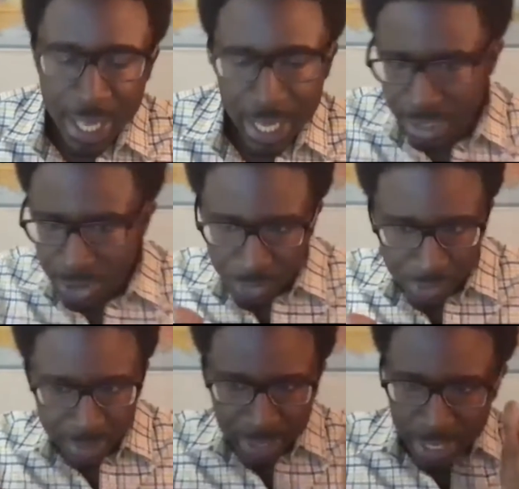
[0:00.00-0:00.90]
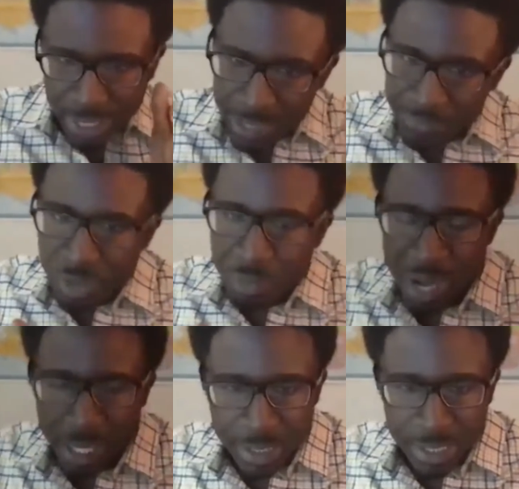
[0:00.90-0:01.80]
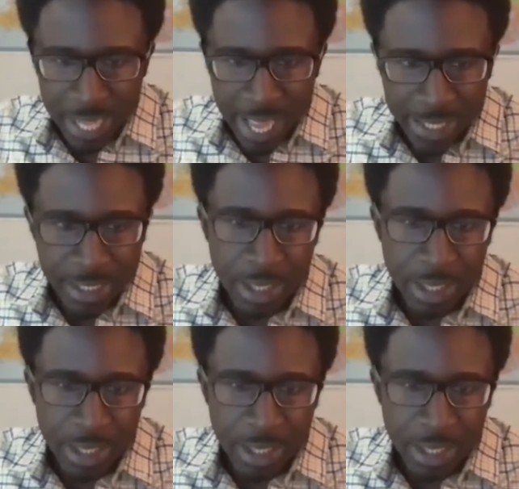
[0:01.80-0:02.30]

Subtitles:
And so it's kind of this balancing act